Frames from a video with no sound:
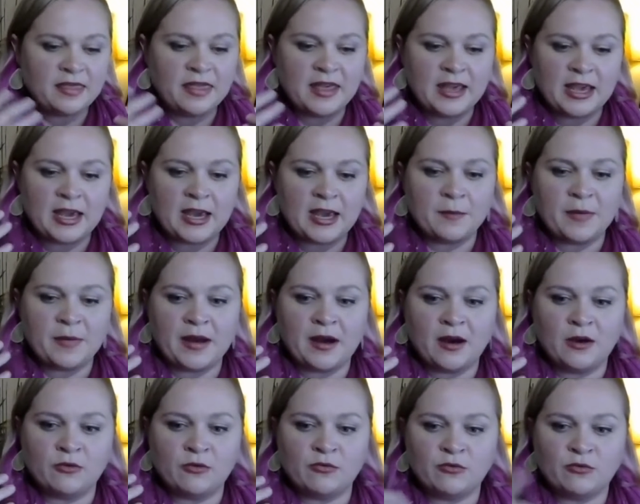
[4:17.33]
Thinking
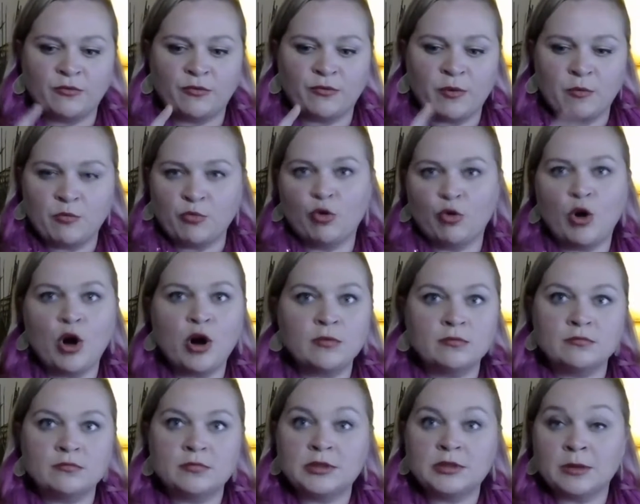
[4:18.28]
about from
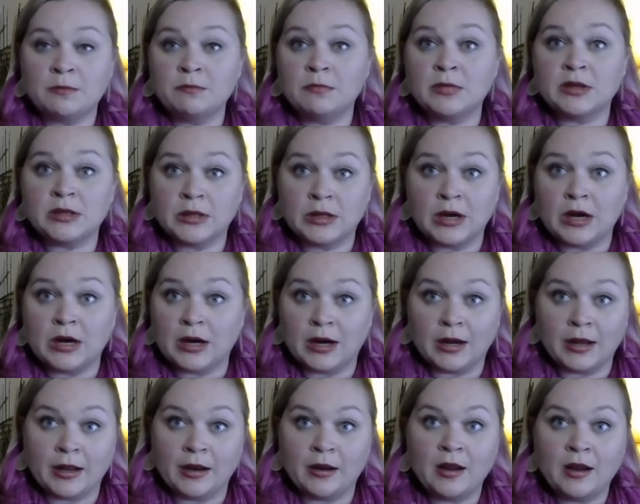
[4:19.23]
Rome to
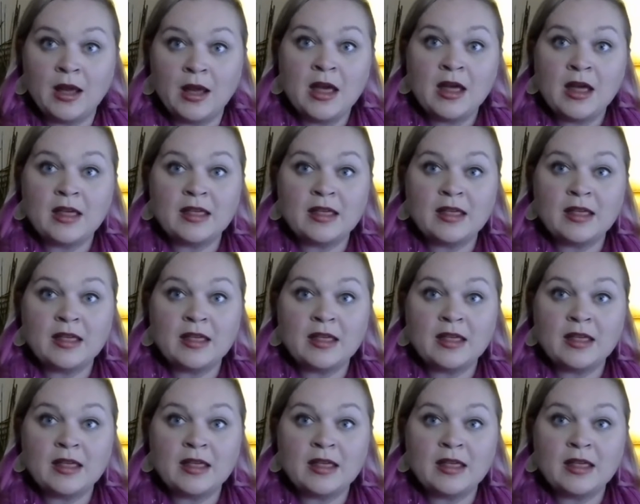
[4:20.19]
Milan,